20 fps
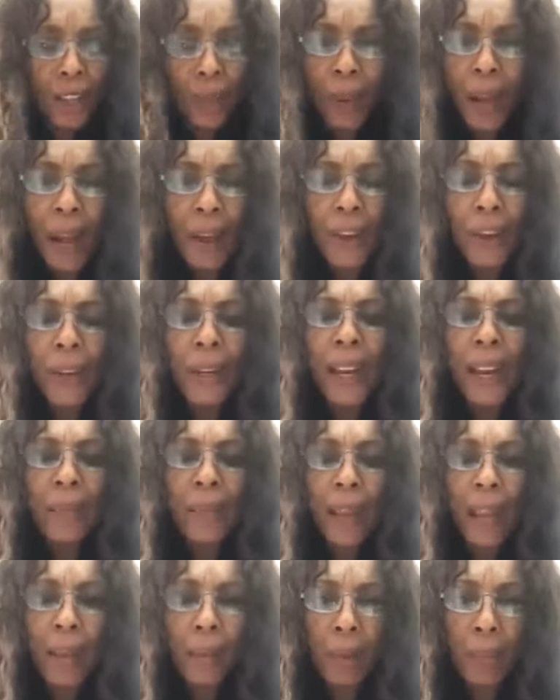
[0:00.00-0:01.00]
somehow your
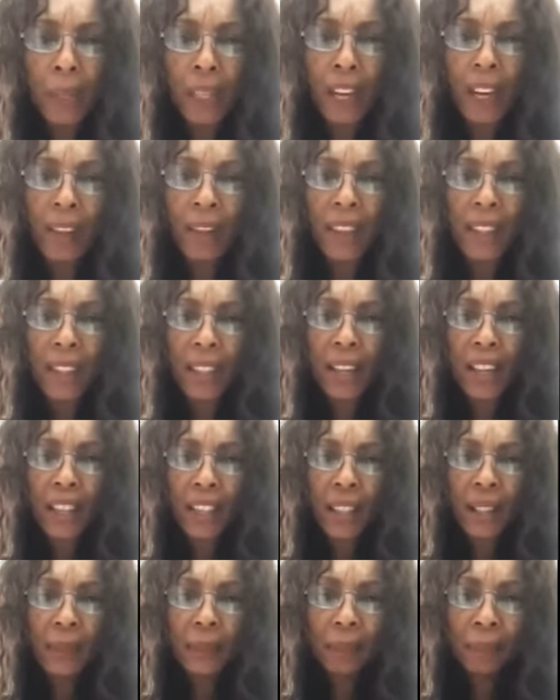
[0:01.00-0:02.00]
name came up in
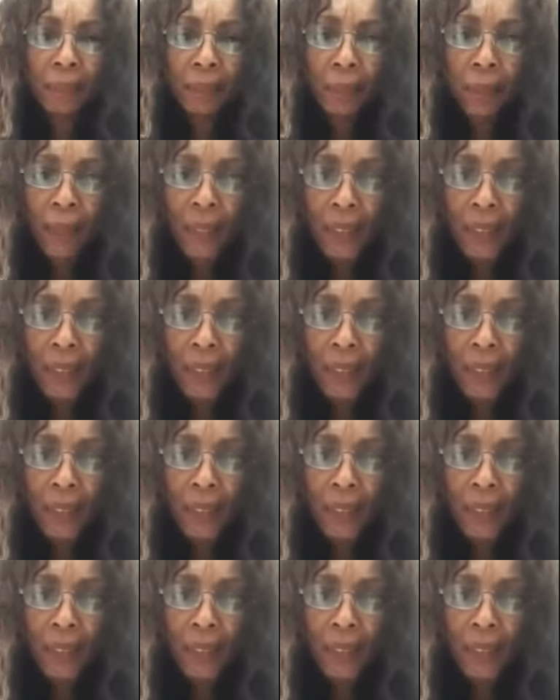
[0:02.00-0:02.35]
conversation.